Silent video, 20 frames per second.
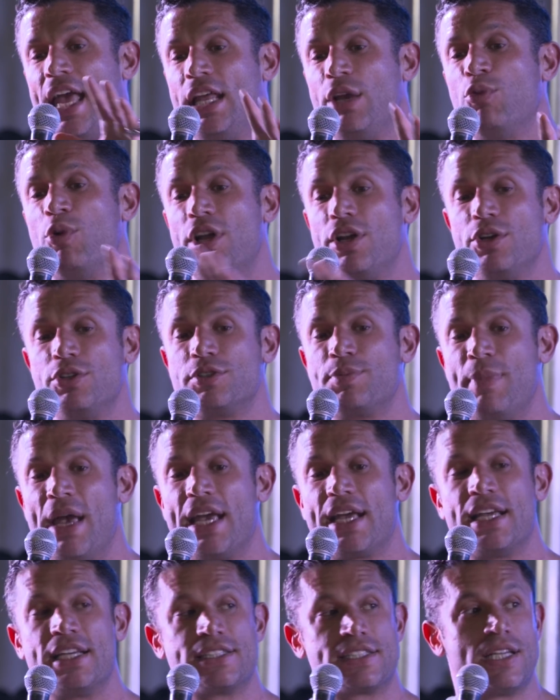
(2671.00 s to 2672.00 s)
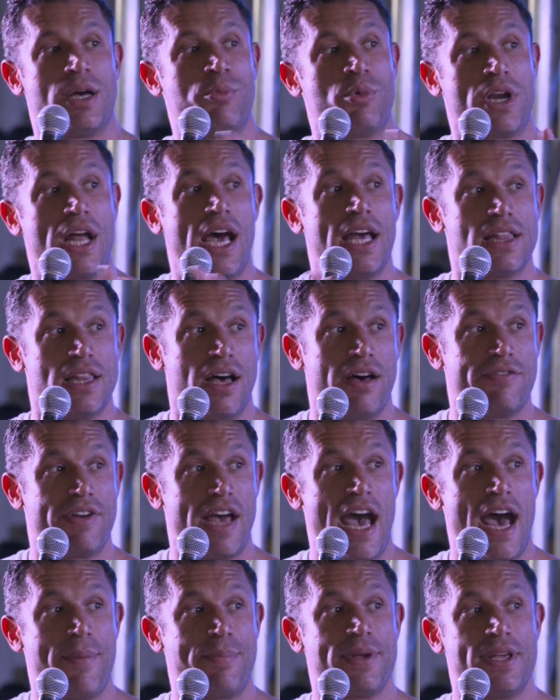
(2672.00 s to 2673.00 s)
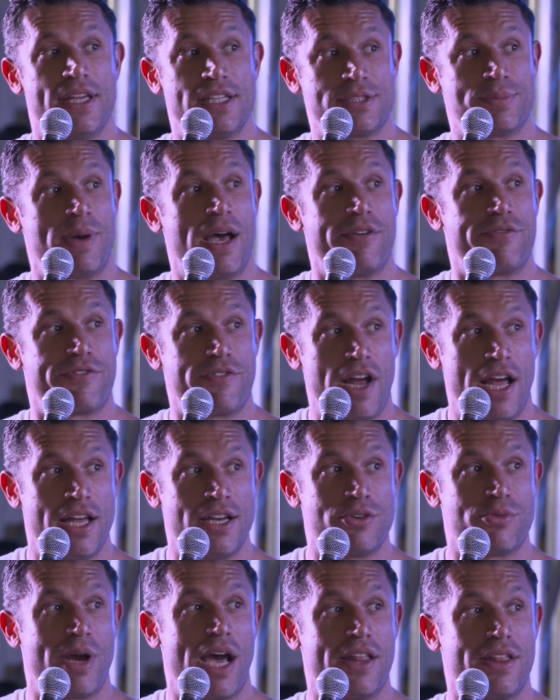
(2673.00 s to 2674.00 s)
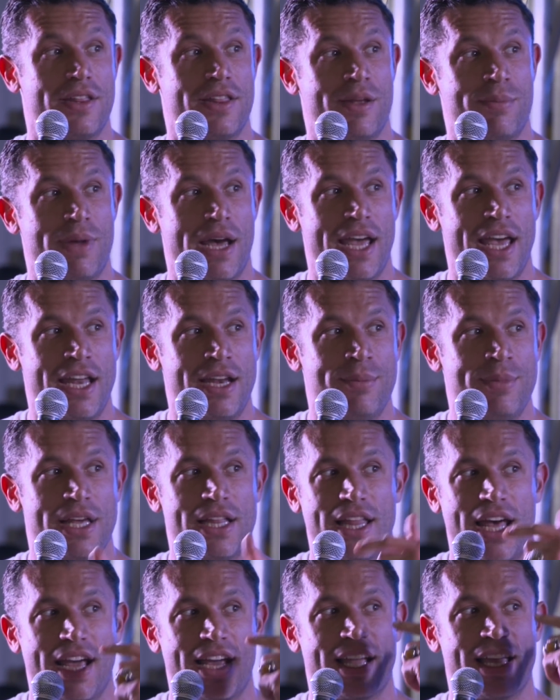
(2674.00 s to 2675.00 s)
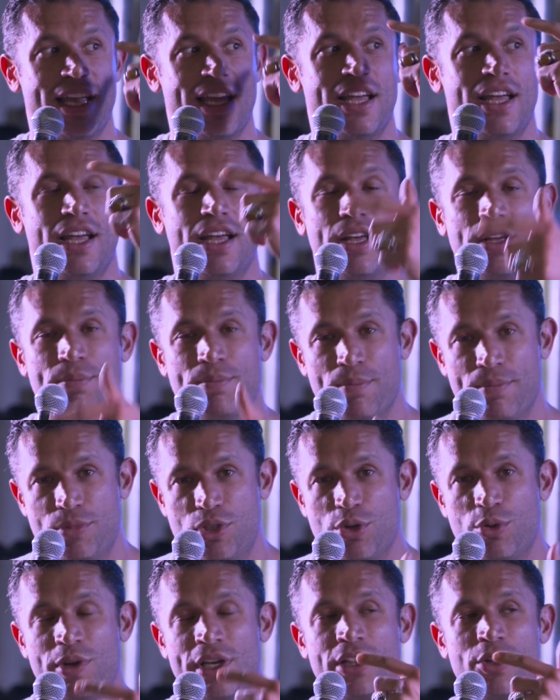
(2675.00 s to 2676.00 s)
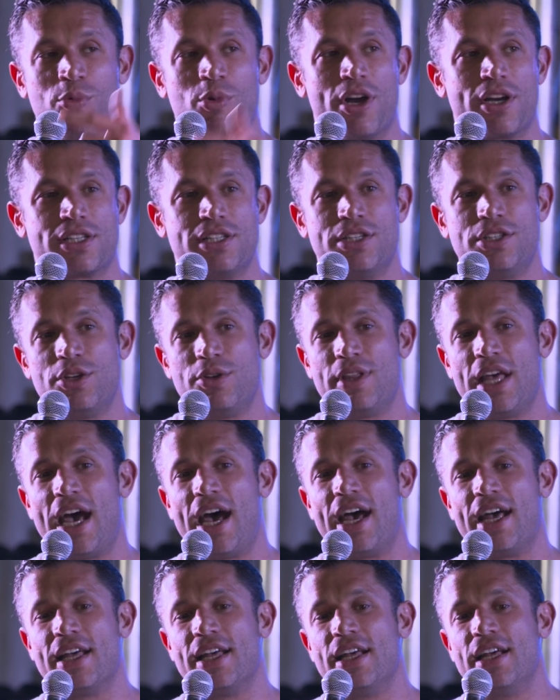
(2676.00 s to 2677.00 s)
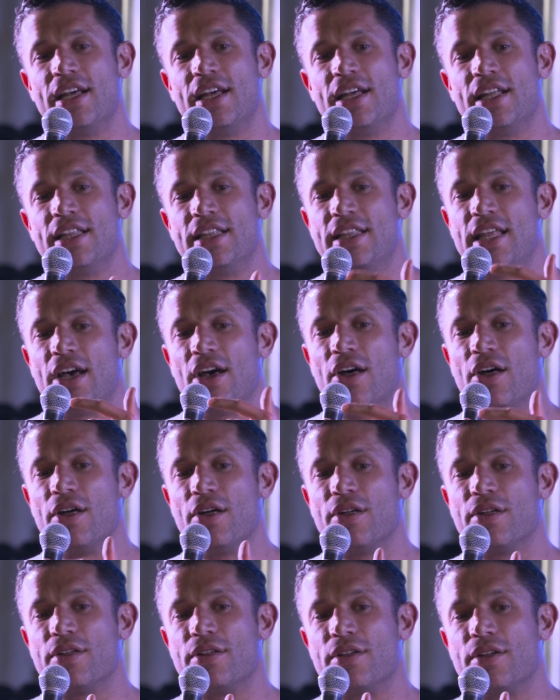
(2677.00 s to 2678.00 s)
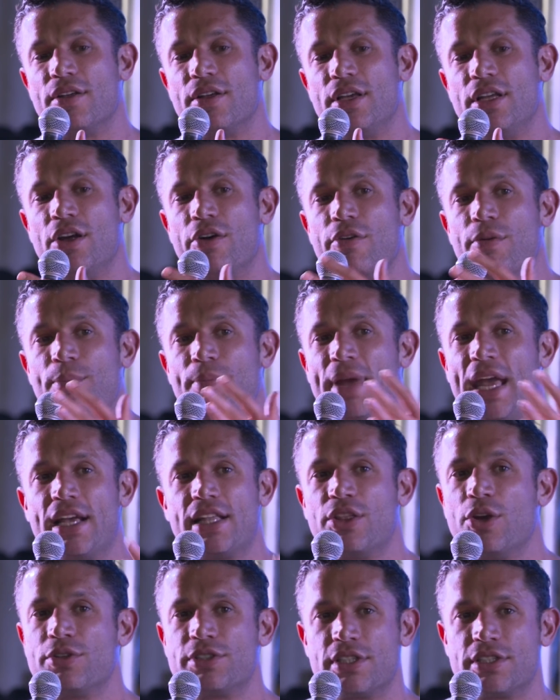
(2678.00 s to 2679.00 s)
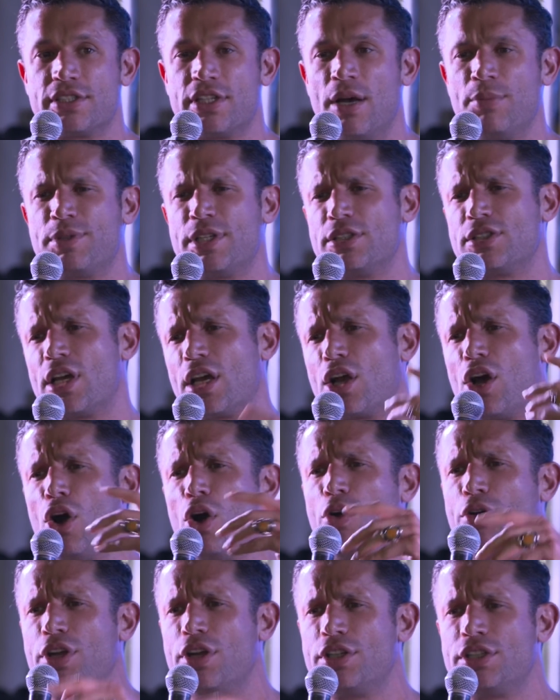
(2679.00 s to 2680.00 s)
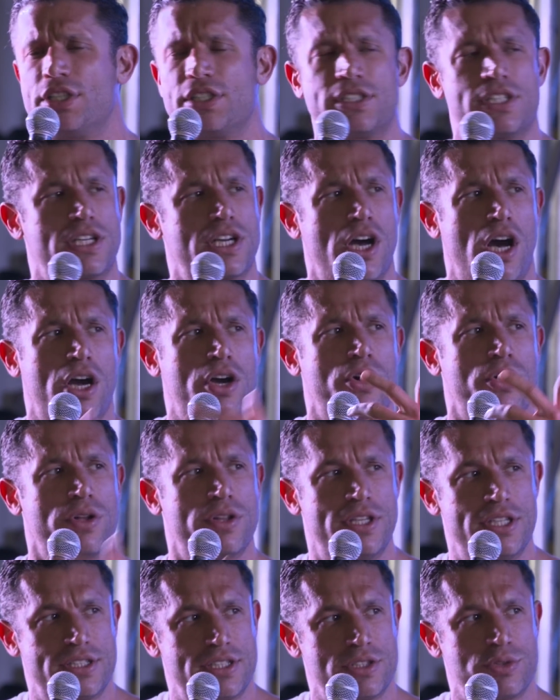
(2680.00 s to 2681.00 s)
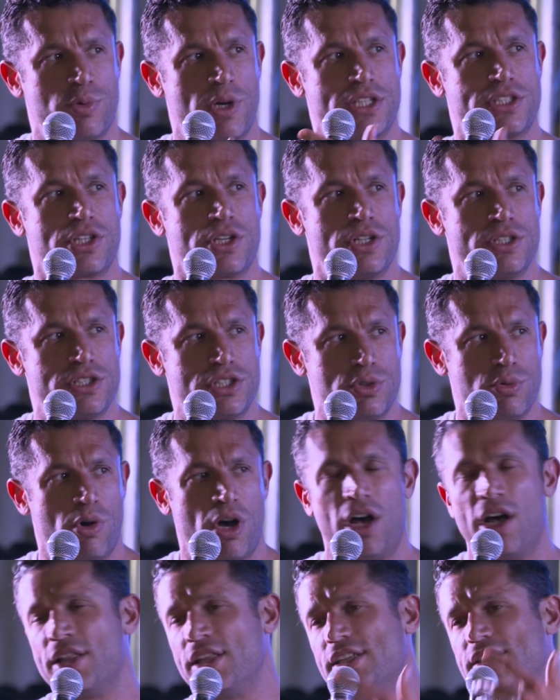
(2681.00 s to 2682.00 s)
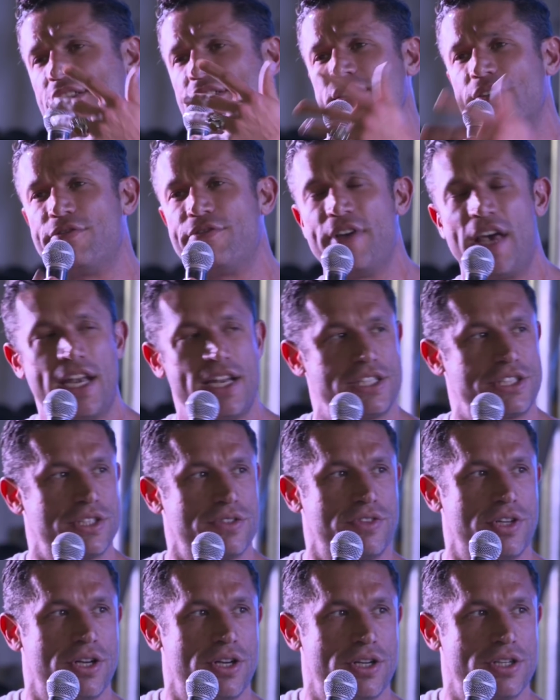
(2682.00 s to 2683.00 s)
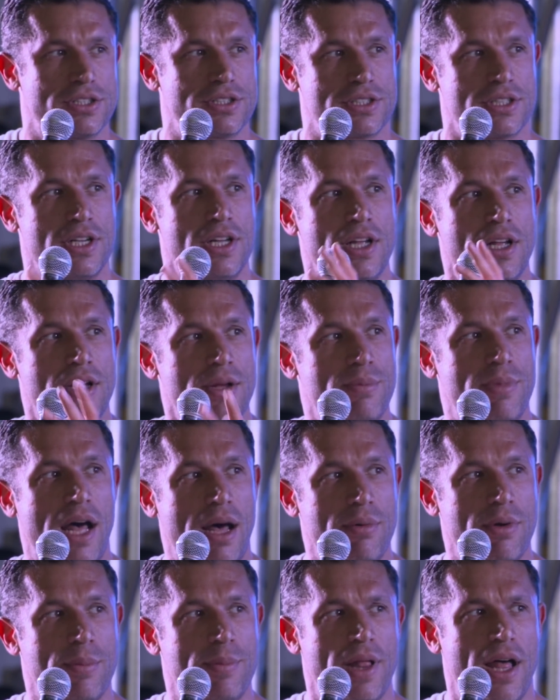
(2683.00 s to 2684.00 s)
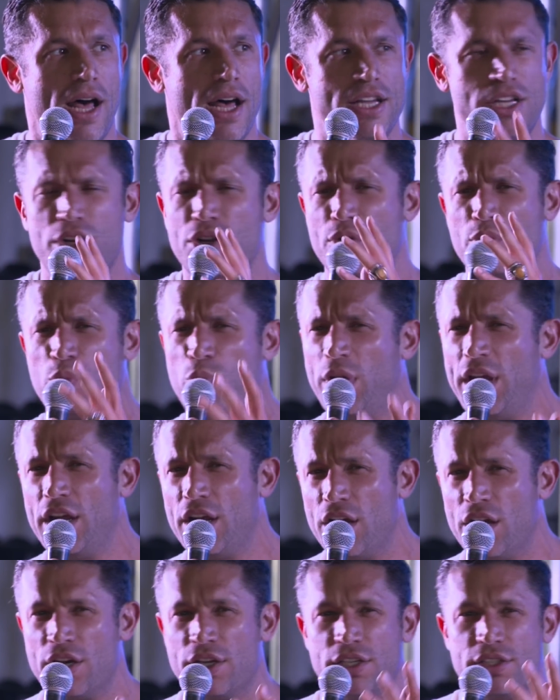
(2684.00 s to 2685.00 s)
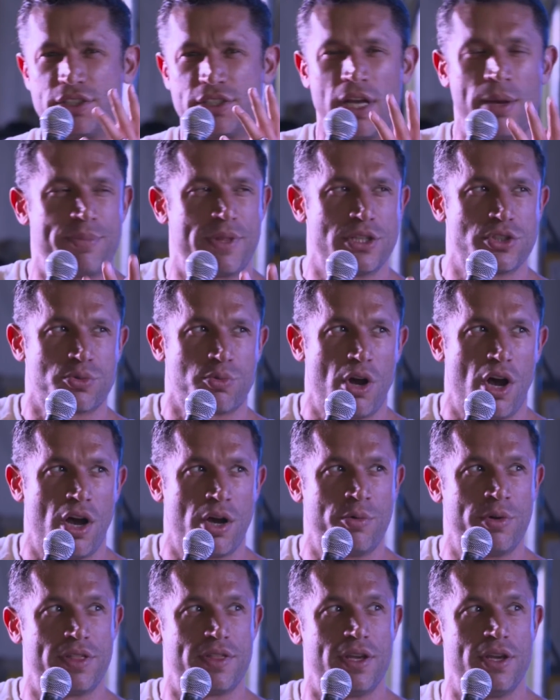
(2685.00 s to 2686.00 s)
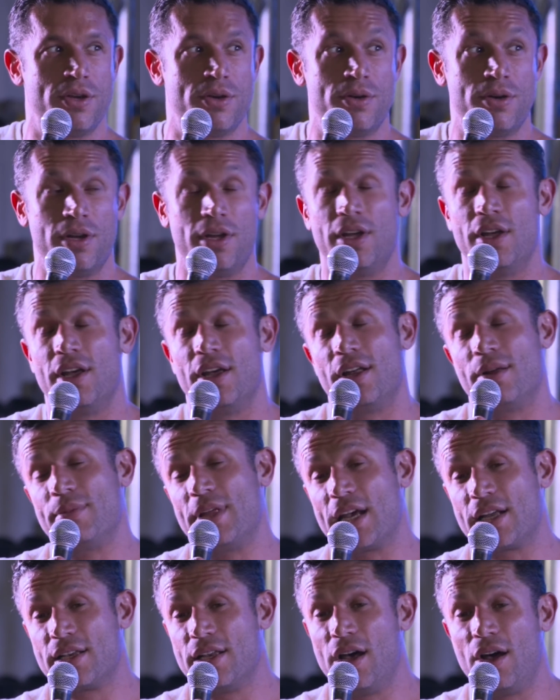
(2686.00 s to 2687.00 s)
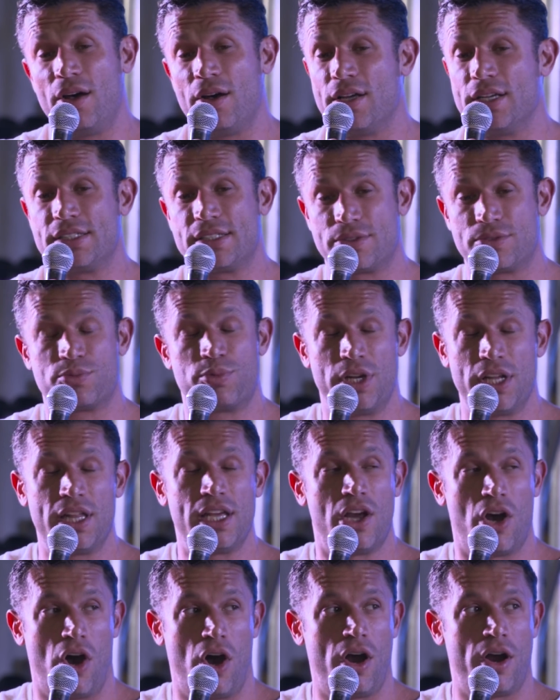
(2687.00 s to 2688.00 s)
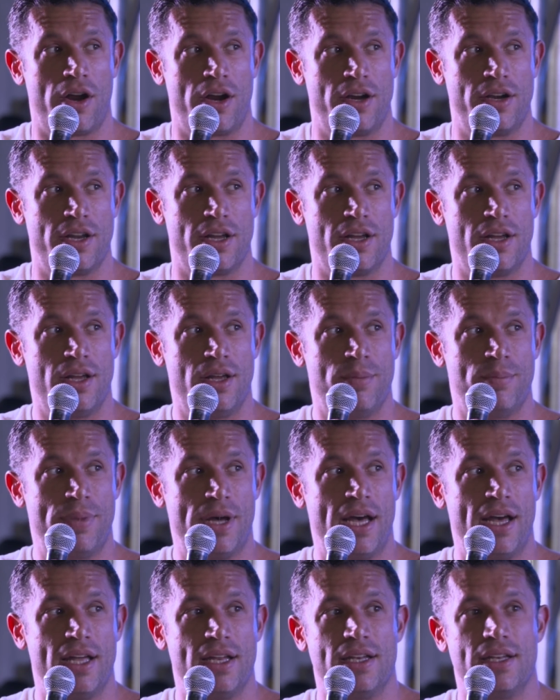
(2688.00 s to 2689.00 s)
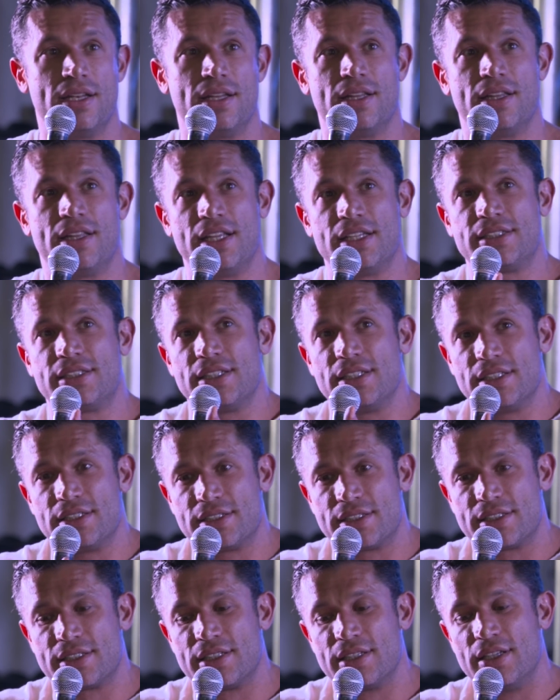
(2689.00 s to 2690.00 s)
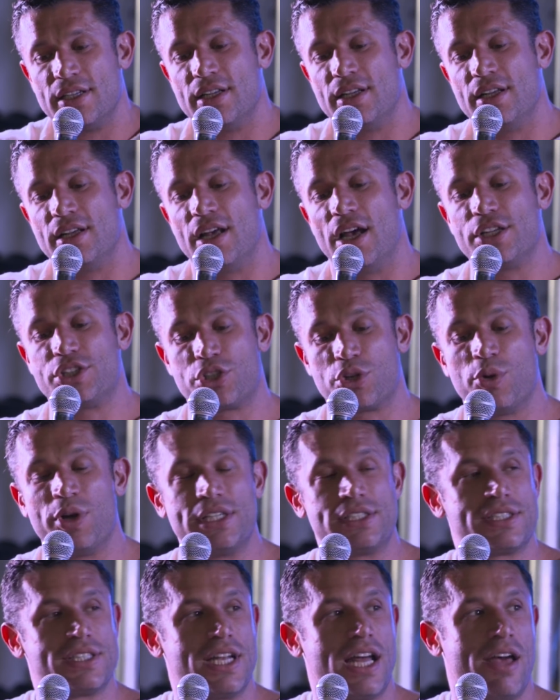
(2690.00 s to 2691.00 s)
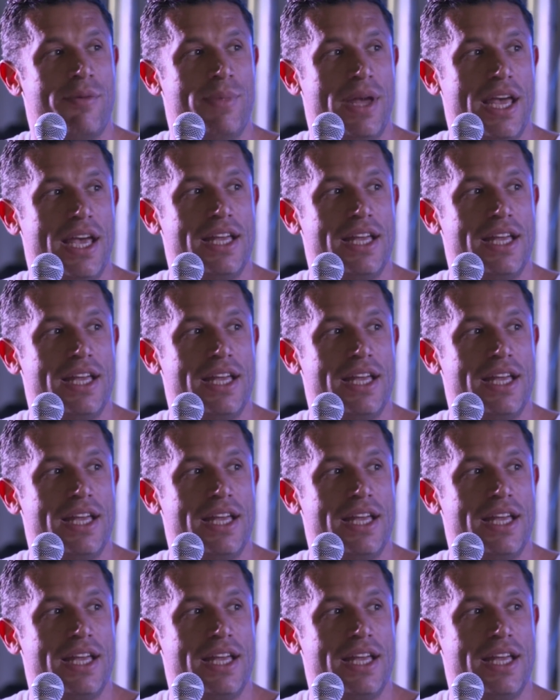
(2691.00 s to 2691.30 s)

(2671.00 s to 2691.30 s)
anyone who's making someone i love happy is my friend rather than my enemy like doing the work to do that they'll you know, make those assumptions like, oh, you're just a cuckold. This is what turns you on. This is a fetish of yours. Blah blah blah. You're weird. Something's wrong with you. I'm like, no, it's really hard, but this is a choice that I